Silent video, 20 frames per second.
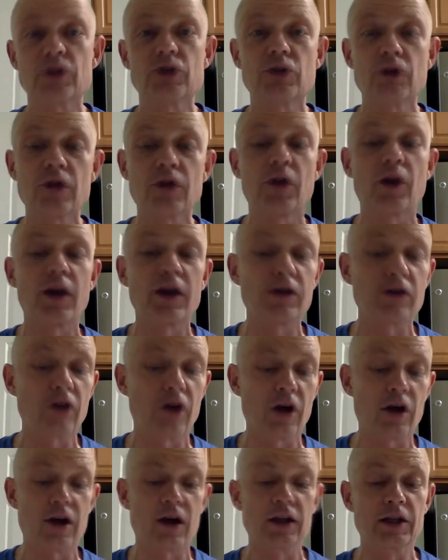So I thought I'd
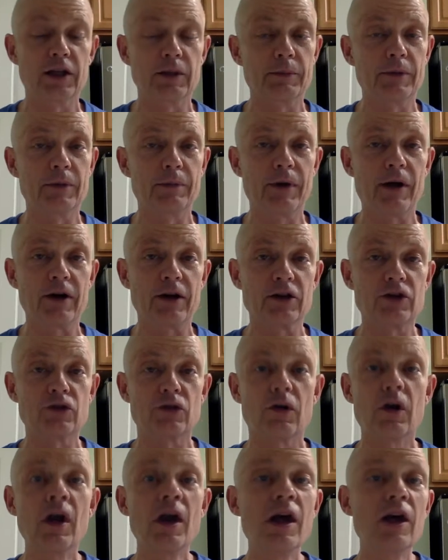talk a little bit about it.
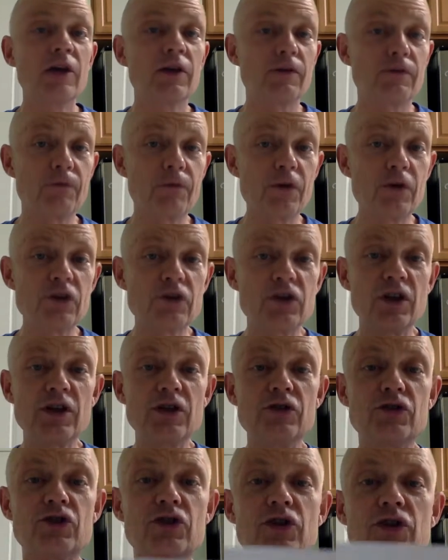So the first thing
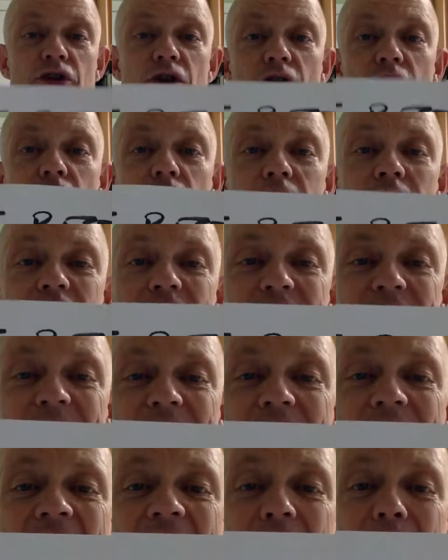you should know is
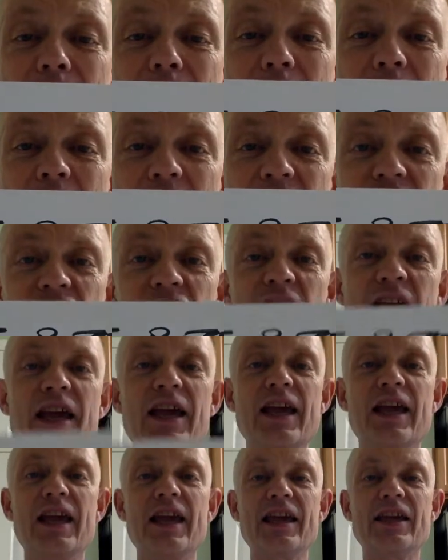that at best,
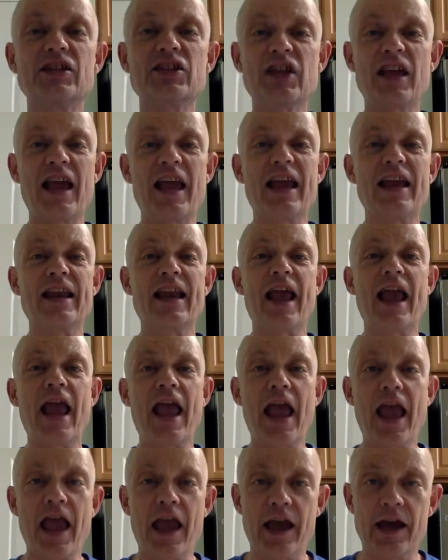it's an
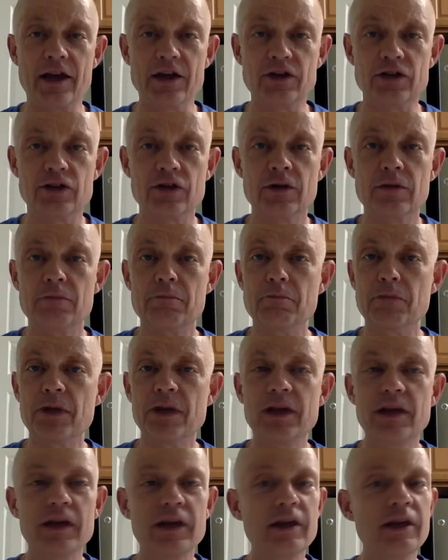edge,
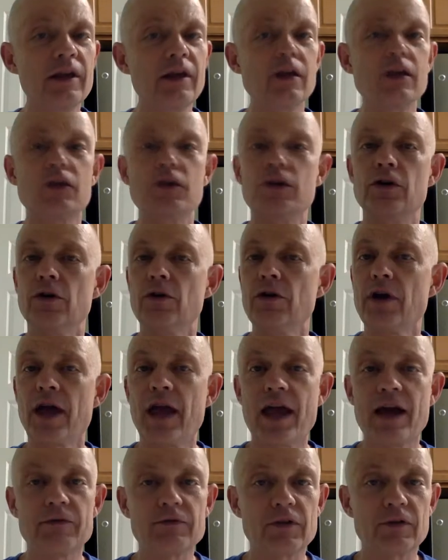meaning you don't
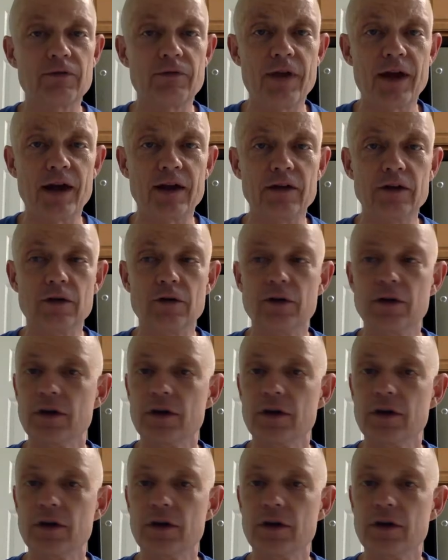have to fat load.